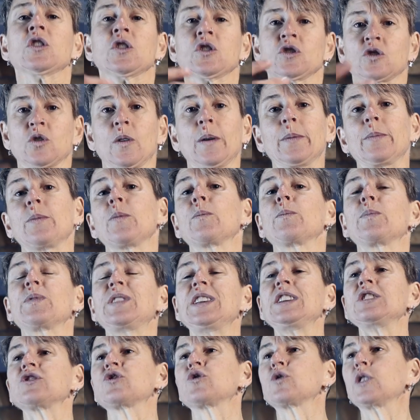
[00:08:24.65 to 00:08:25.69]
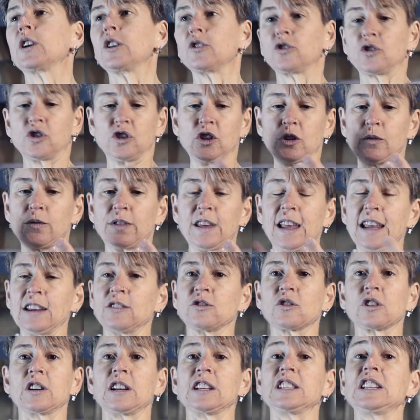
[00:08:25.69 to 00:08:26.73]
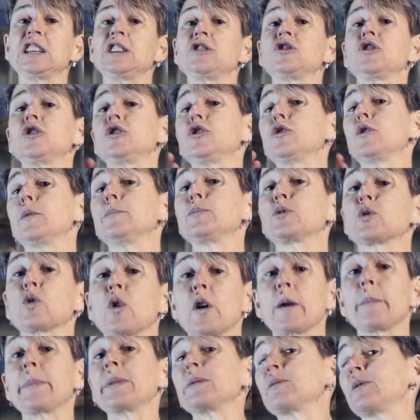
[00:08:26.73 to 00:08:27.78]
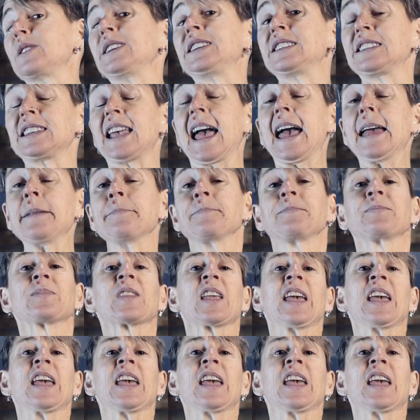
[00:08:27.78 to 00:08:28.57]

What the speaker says: So these drills, two things, gonna teach you to absorb and reset,